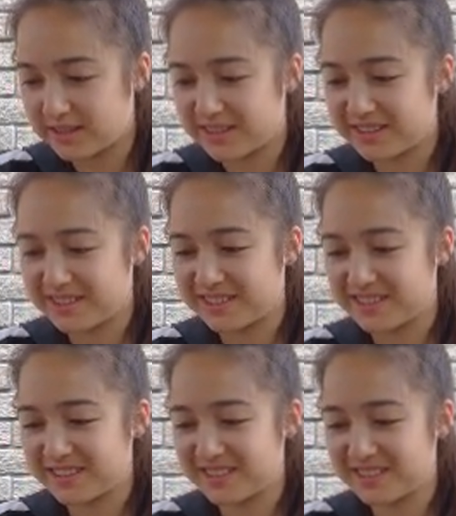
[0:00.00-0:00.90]

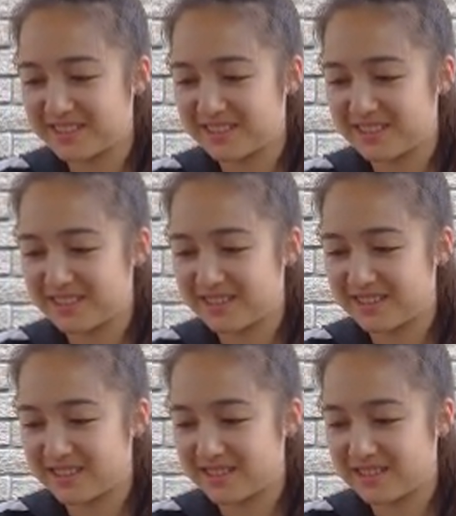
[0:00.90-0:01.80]

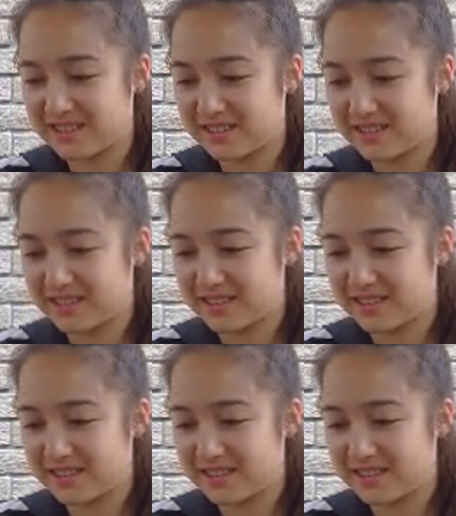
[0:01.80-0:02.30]
(silence)